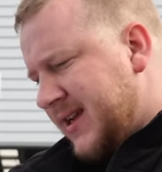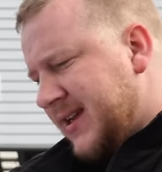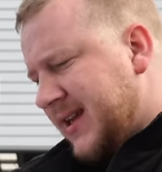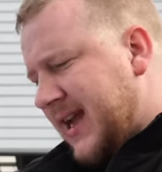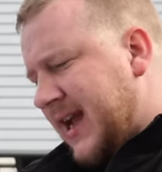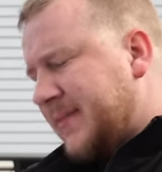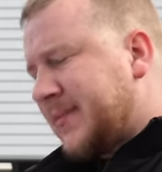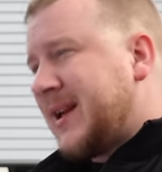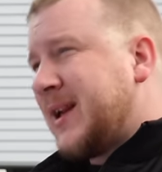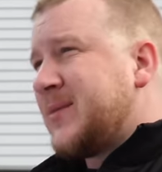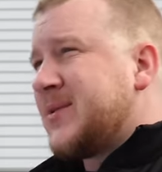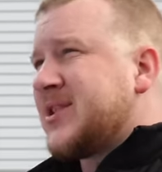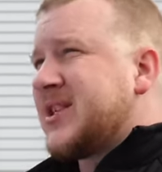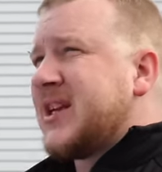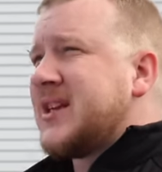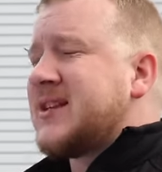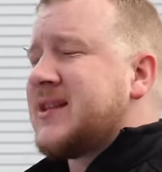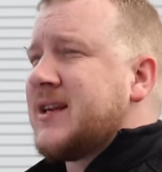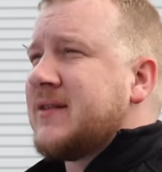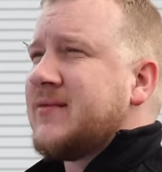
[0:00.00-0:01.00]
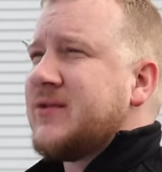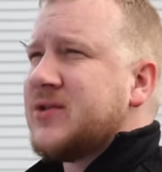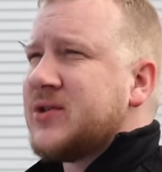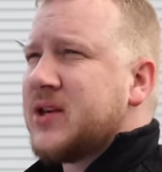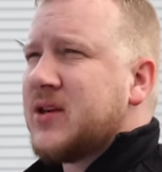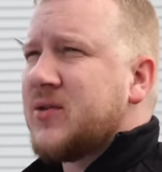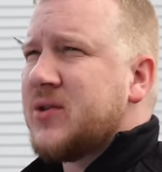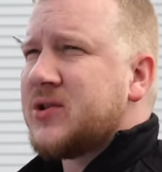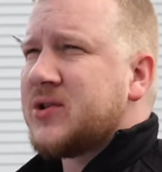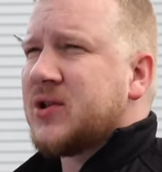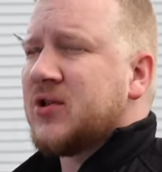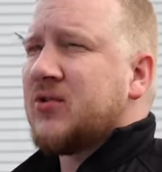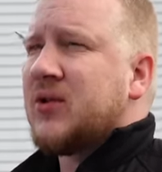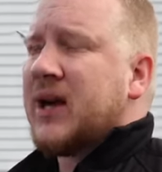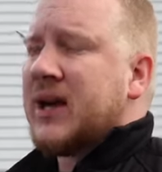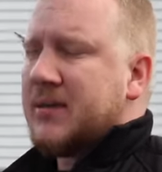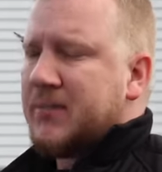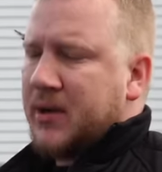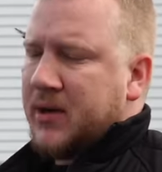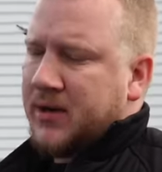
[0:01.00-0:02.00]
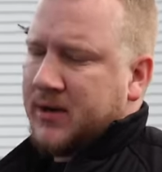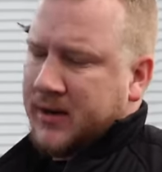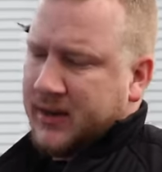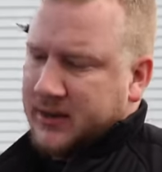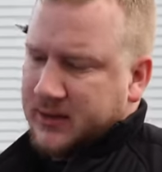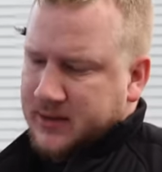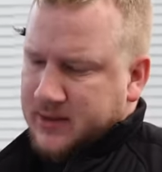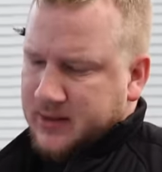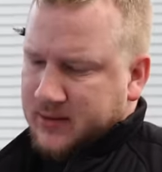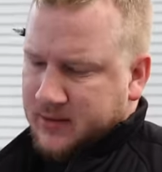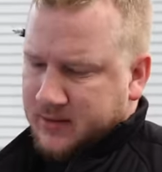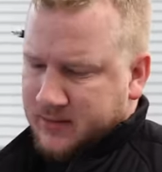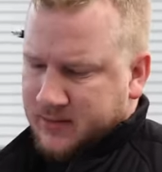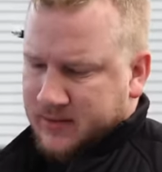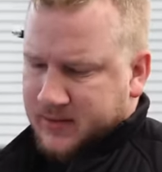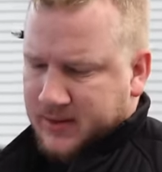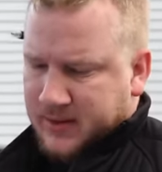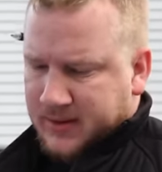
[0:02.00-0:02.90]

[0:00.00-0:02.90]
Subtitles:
Cap clean was 10,7, so it's a grand behind. So